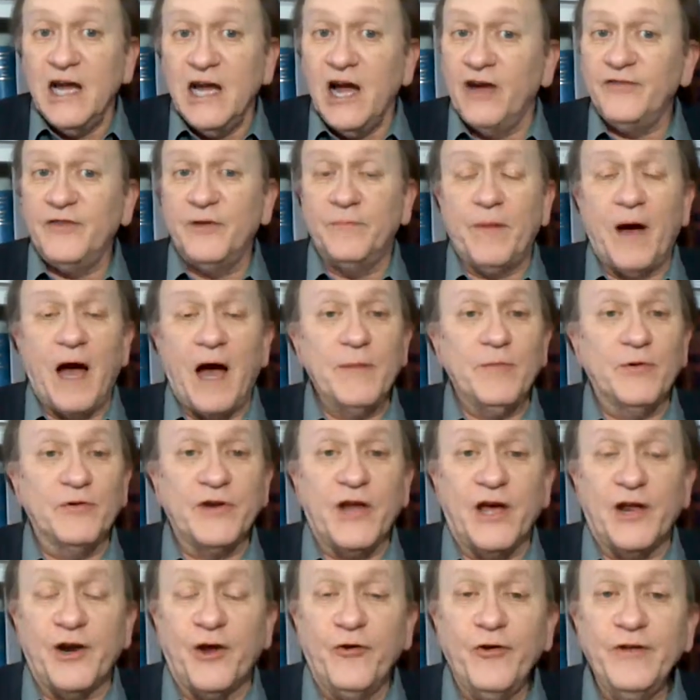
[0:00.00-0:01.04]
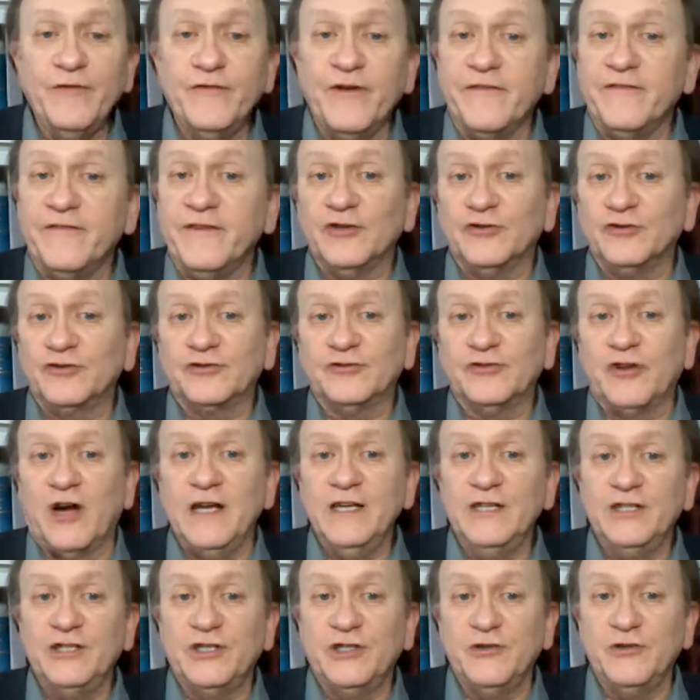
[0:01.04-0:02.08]
The Bible not only reveals
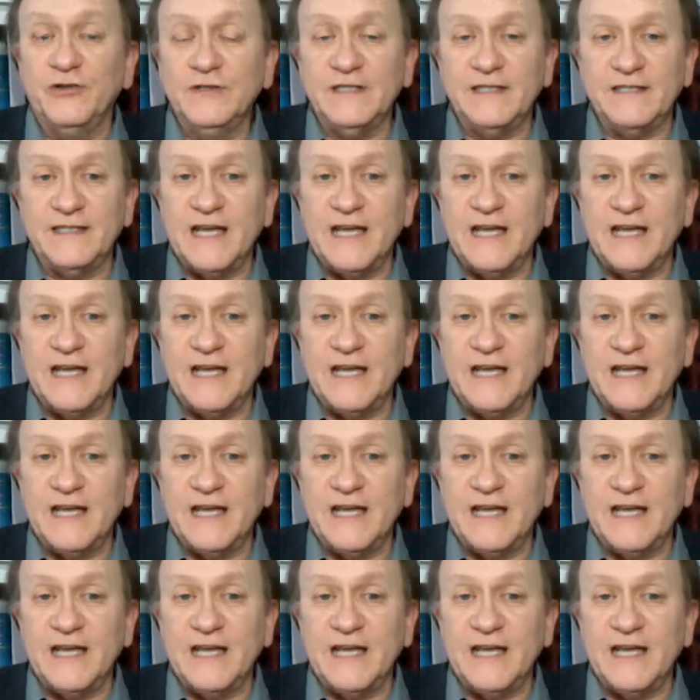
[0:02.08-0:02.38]
Christ to us,